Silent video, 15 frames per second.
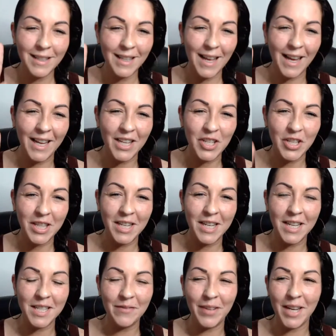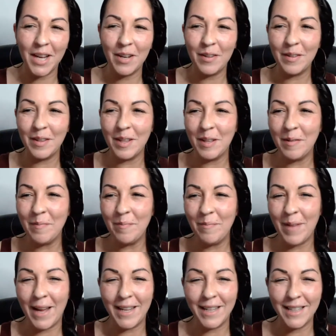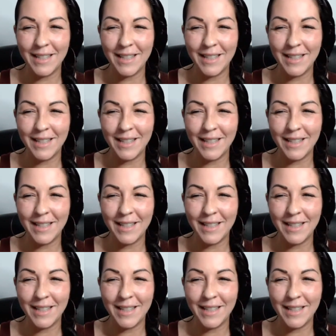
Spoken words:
I'll catch you in the next video. Bye.